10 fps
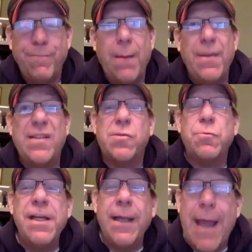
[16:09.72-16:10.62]
Yep. It's
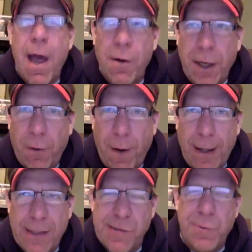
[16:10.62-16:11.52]
three and counting, Greg.
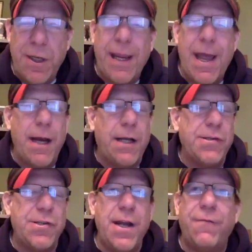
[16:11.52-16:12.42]
It's three and counting,
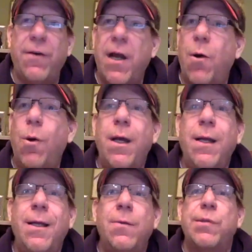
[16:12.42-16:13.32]
because you never know
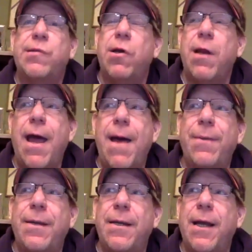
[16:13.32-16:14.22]
what's going to
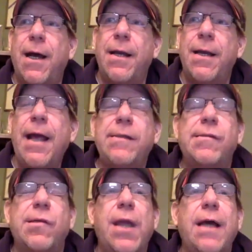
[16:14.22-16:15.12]
happen next.
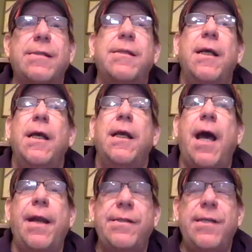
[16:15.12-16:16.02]
So yes,
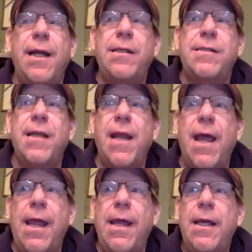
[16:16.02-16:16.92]
got a chance
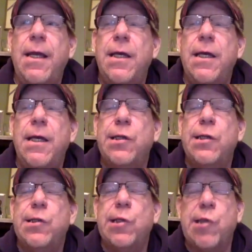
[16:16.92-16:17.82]
today to
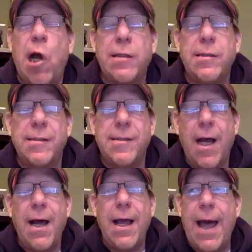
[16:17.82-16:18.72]
talk to Ty
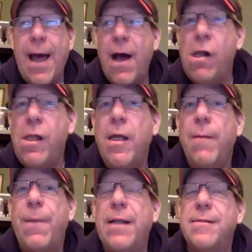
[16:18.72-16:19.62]
Howe,
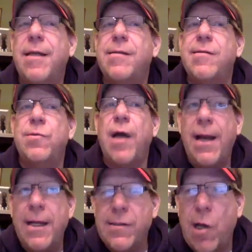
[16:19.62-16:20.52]
Penn State's new tight
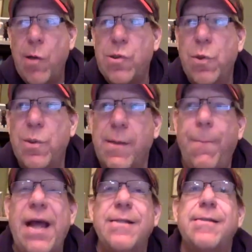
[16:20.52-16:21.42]
ends coach, who was a
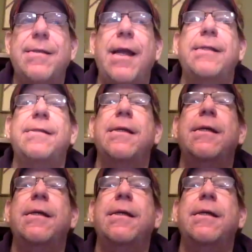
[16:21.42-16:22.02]
Penn State